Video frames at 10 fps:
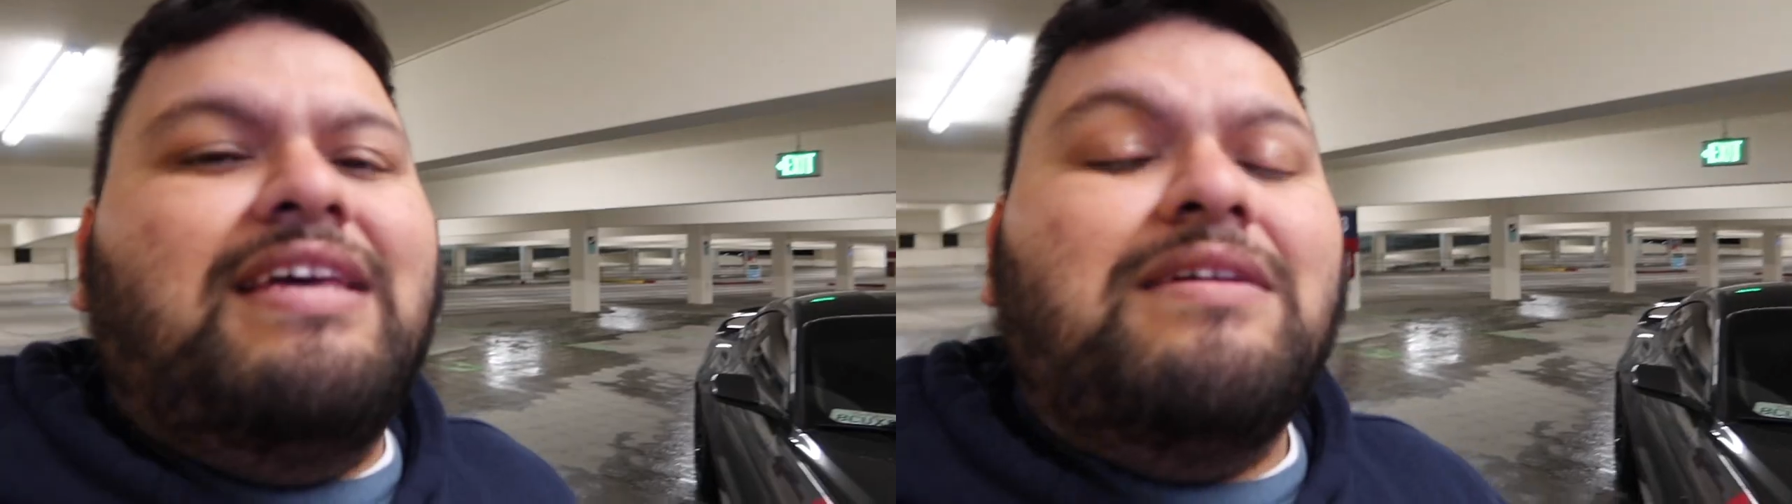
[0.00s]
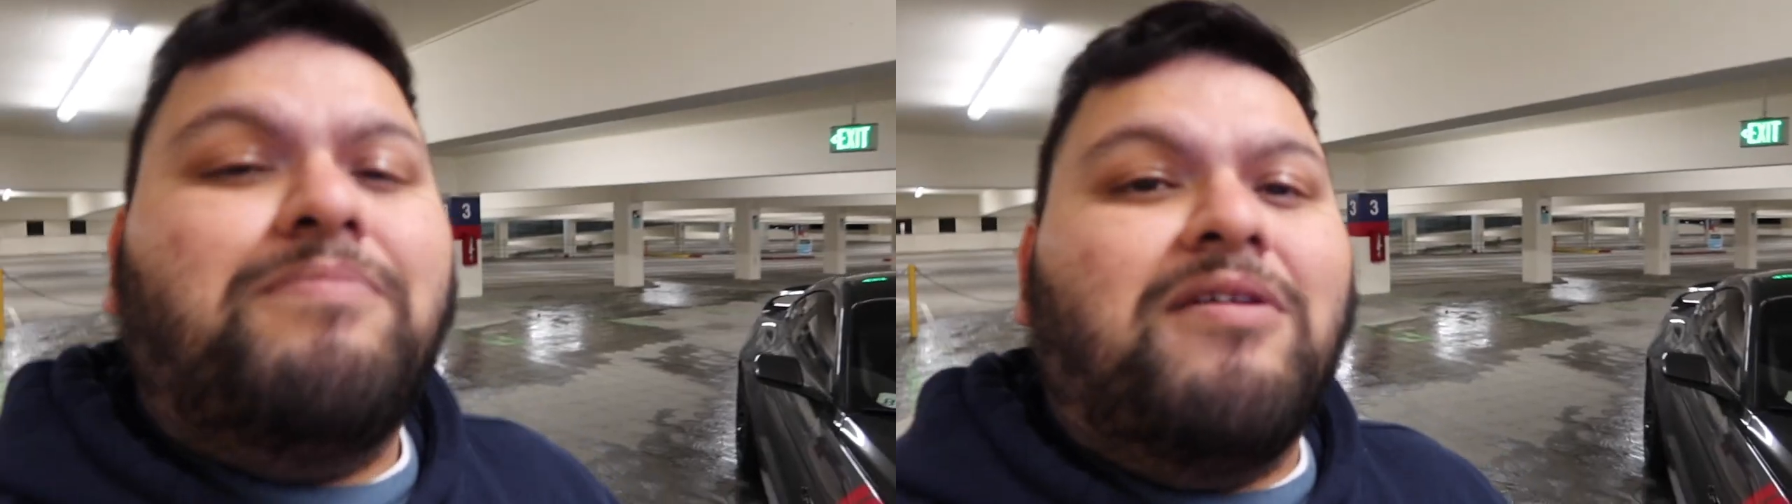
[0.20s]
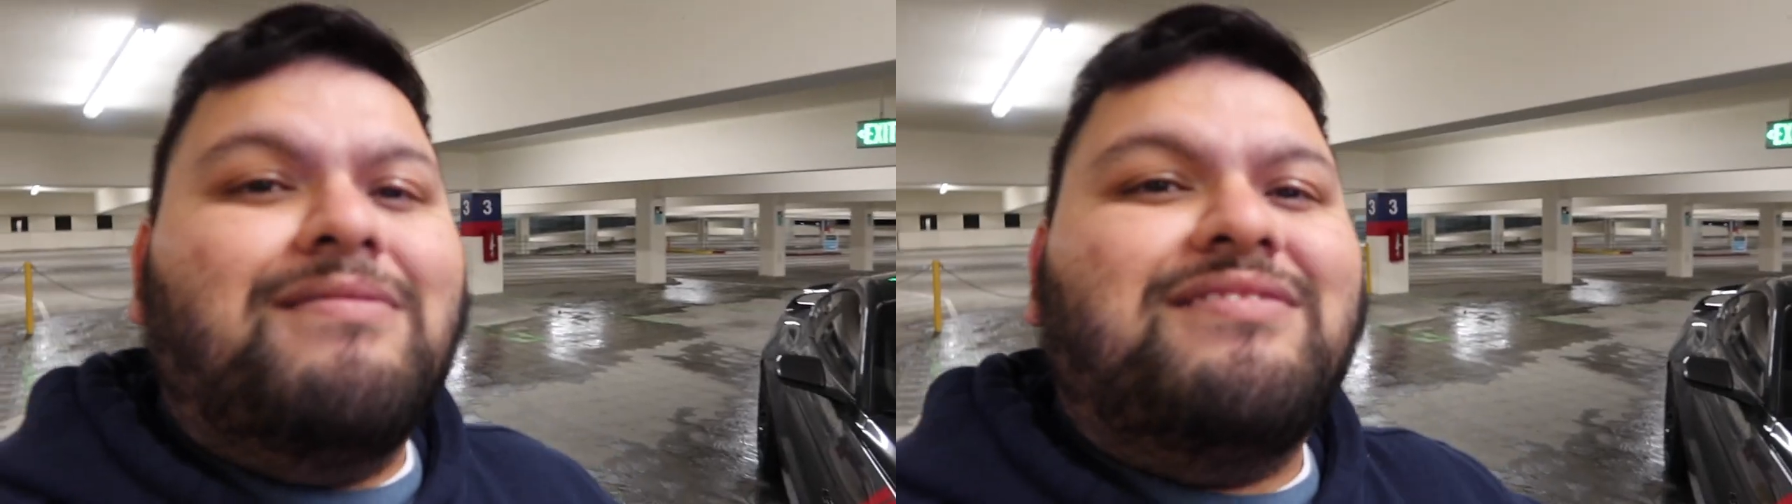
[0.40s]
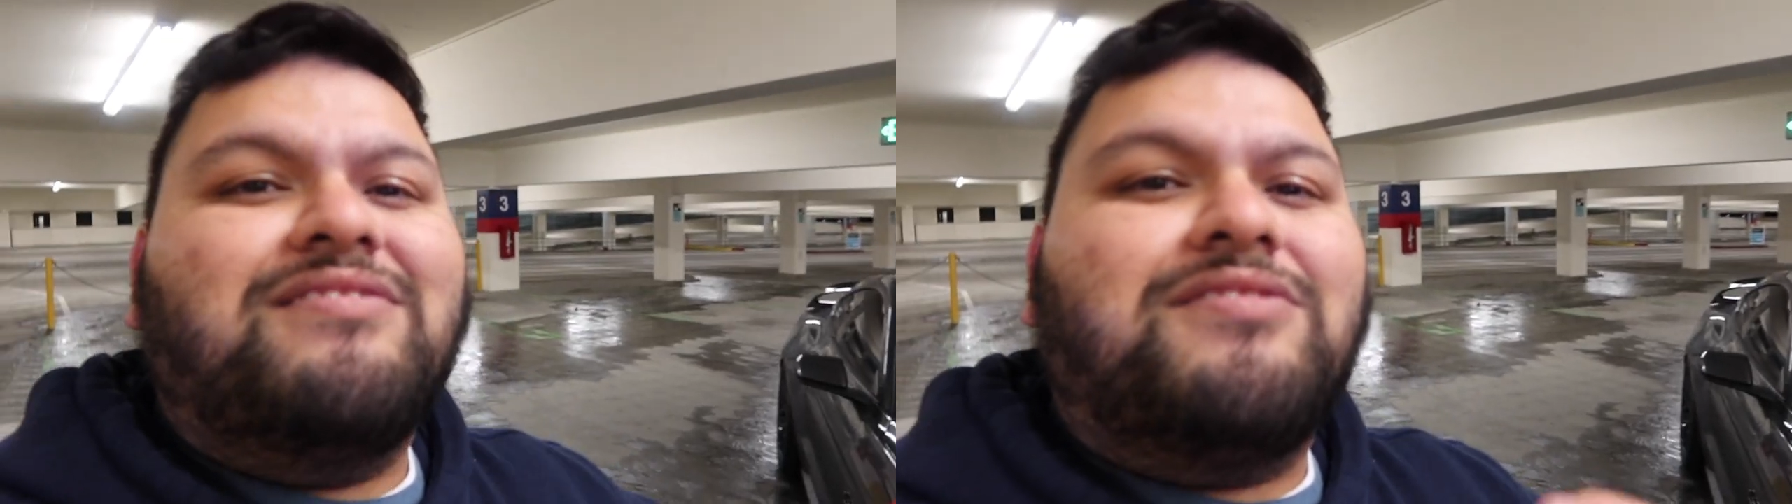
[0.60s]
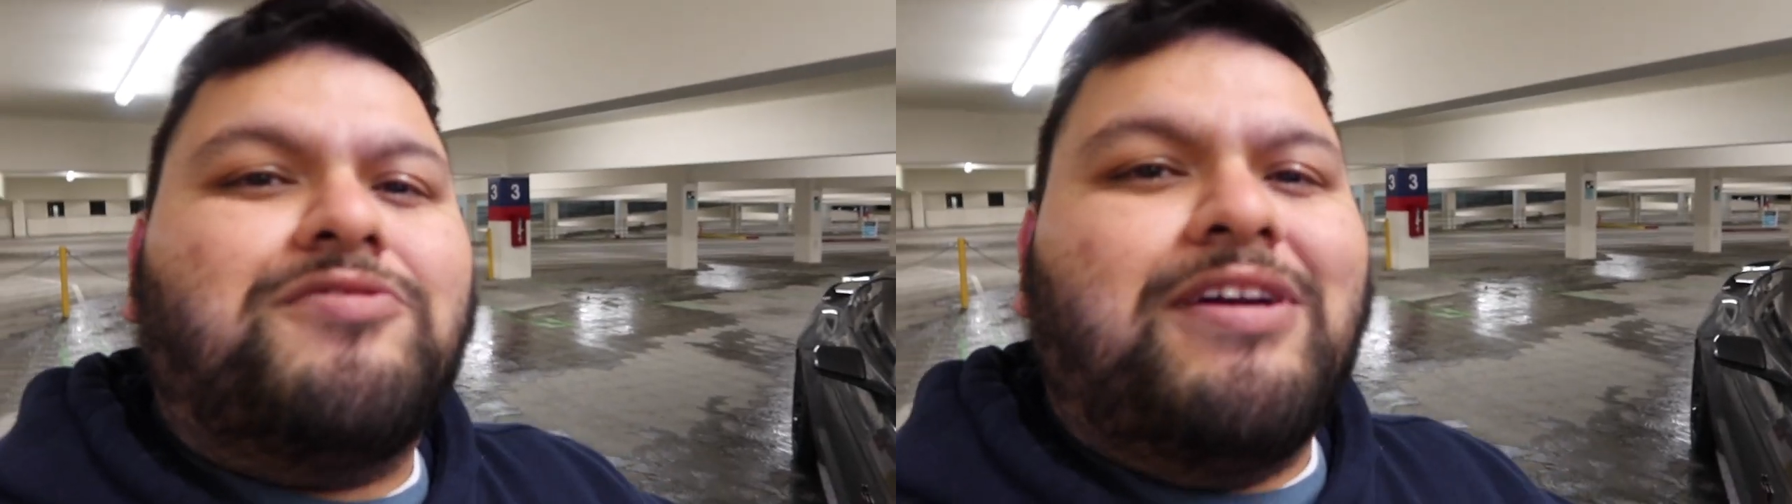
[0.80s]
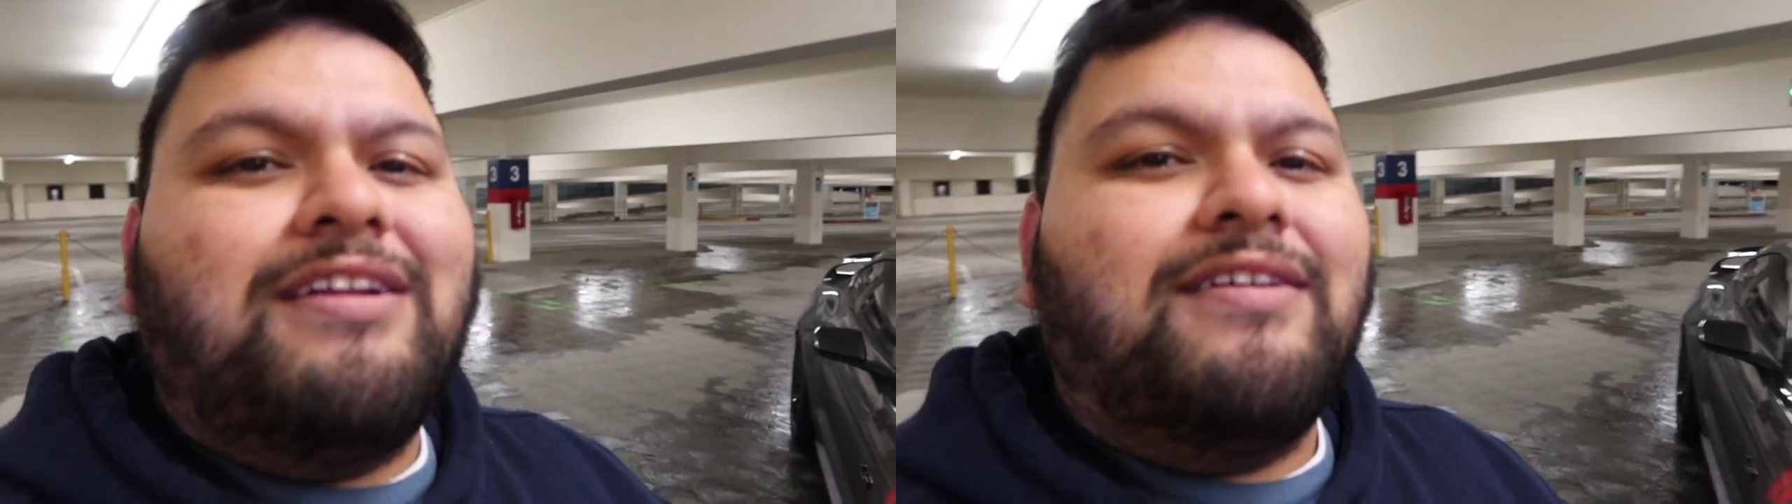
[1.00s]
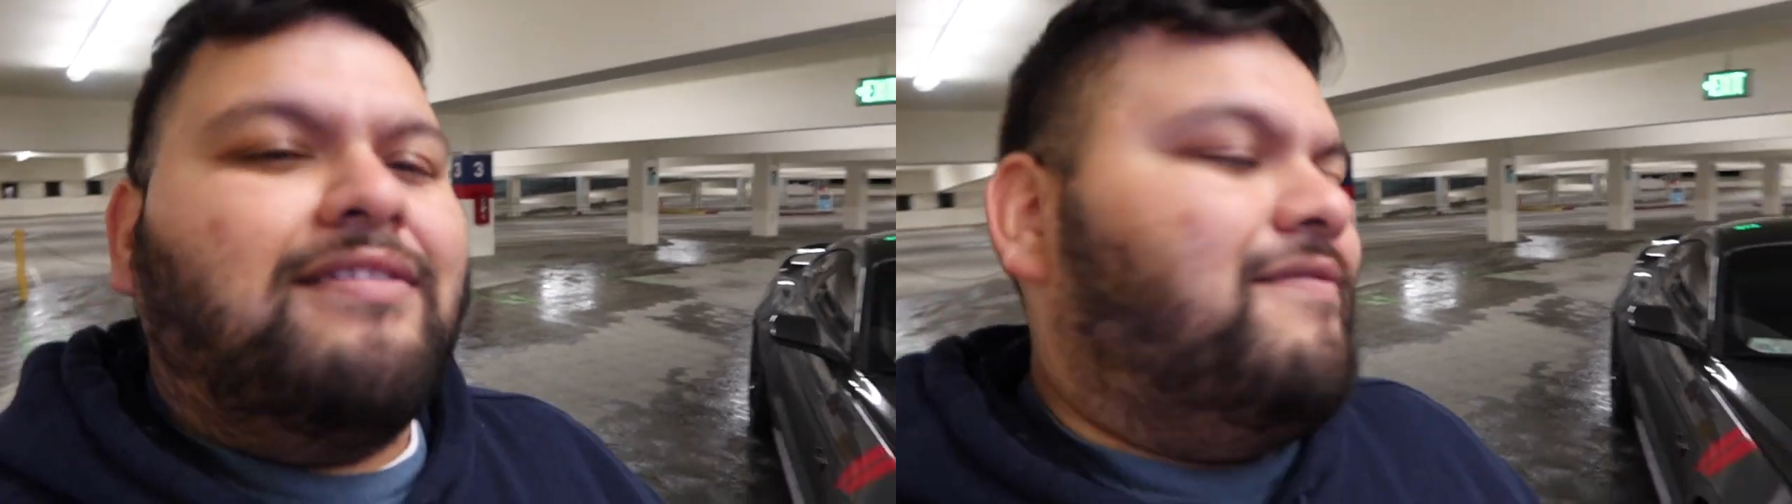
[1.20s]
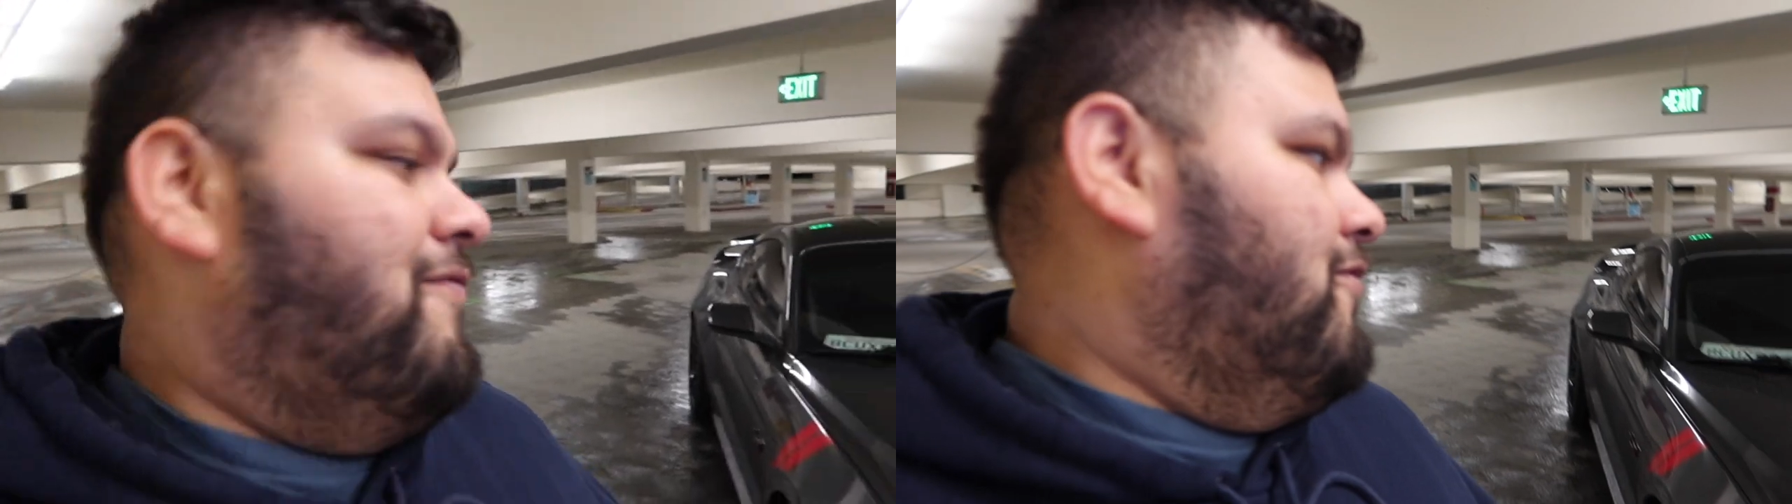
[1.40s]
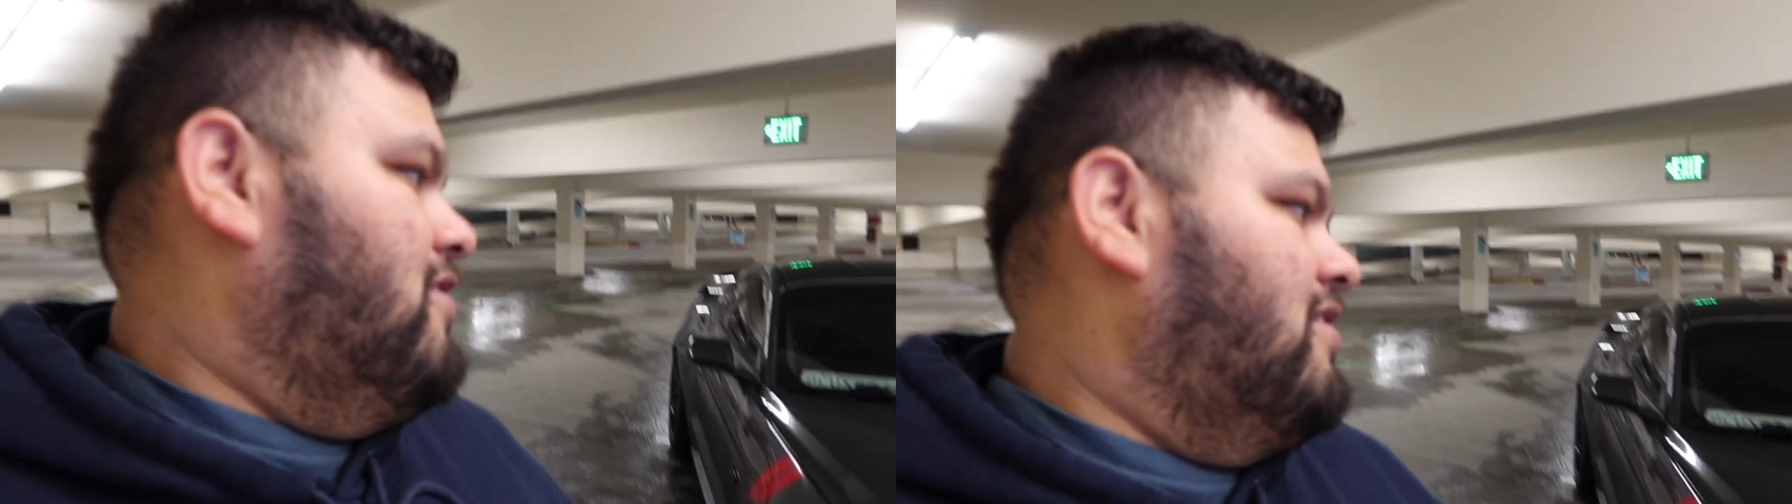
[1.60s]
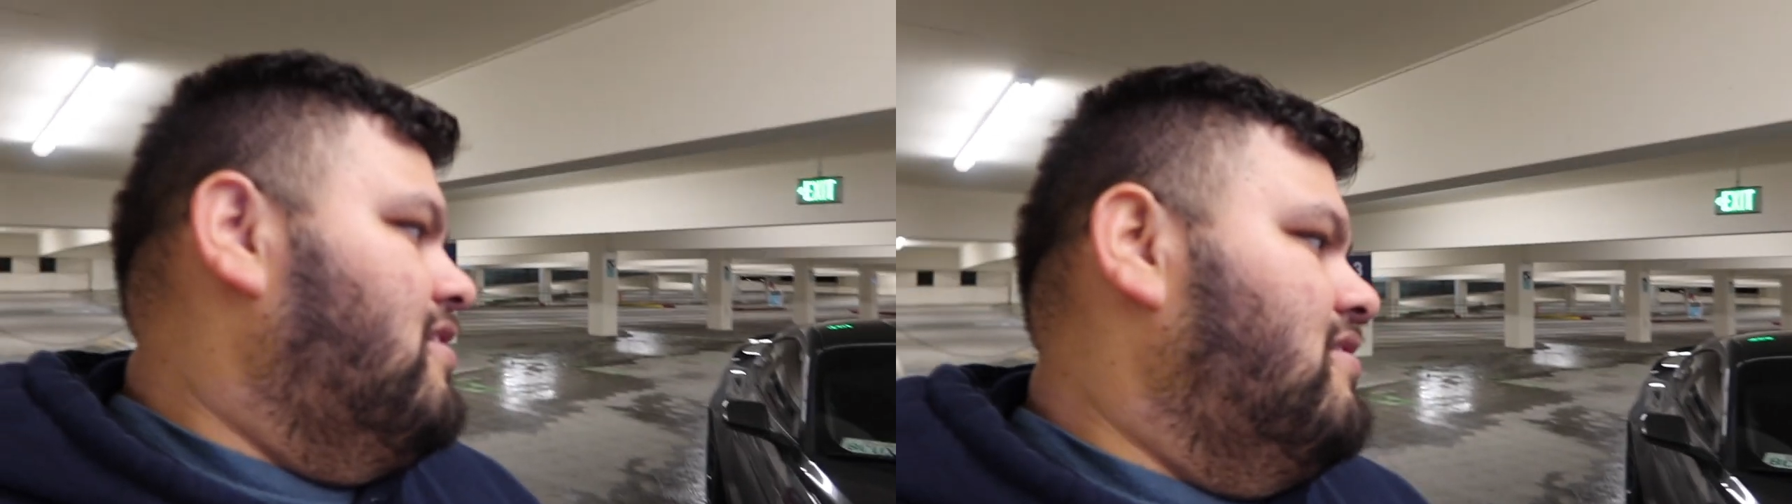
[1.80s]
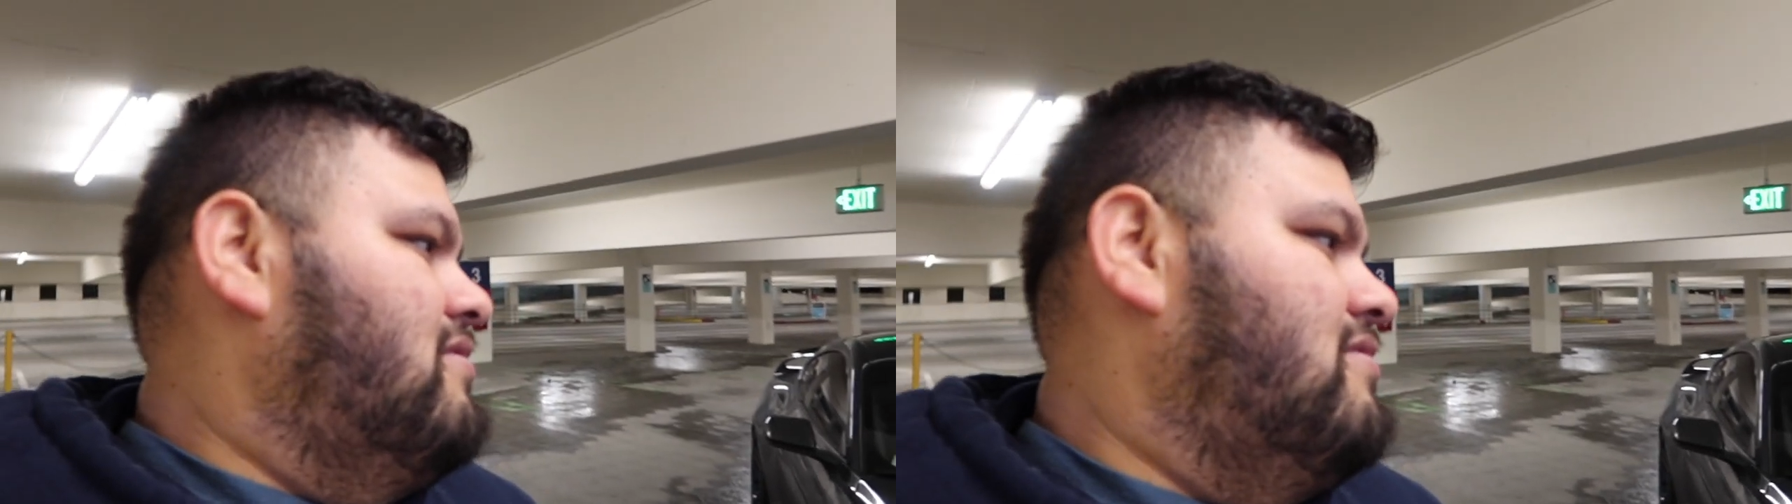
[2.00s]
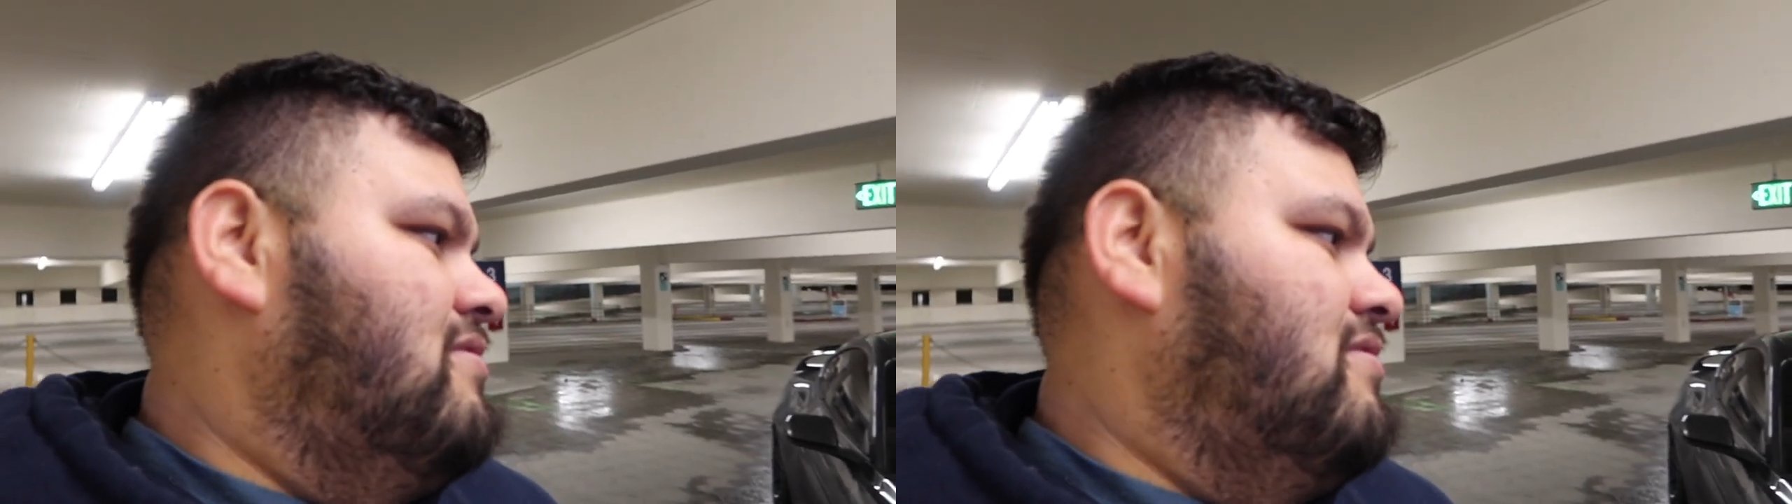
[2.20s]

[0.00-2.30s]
and then probably just trade it for a